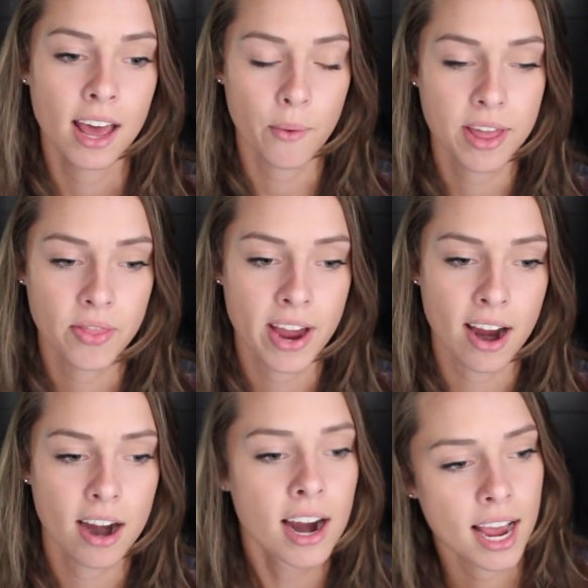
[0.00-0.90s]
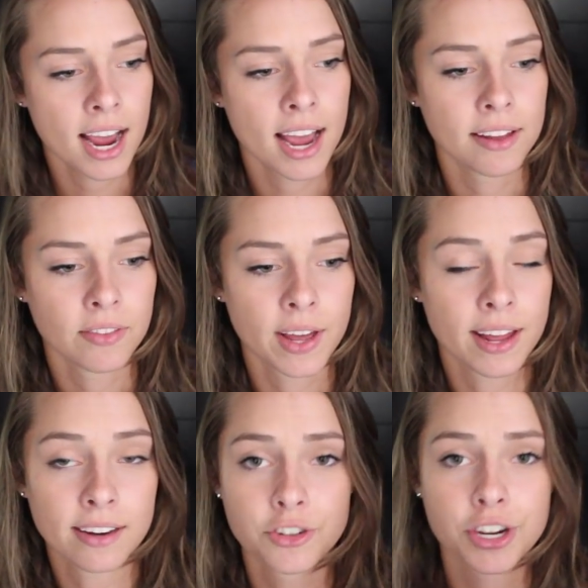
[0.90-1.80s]
I went there, and
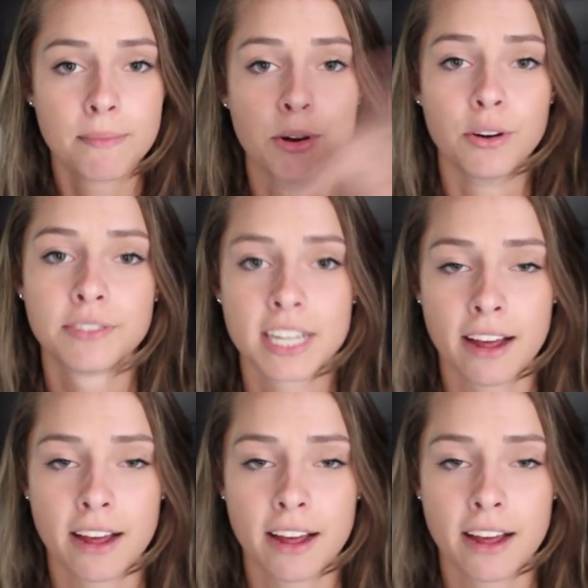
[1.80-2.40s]
then she moved,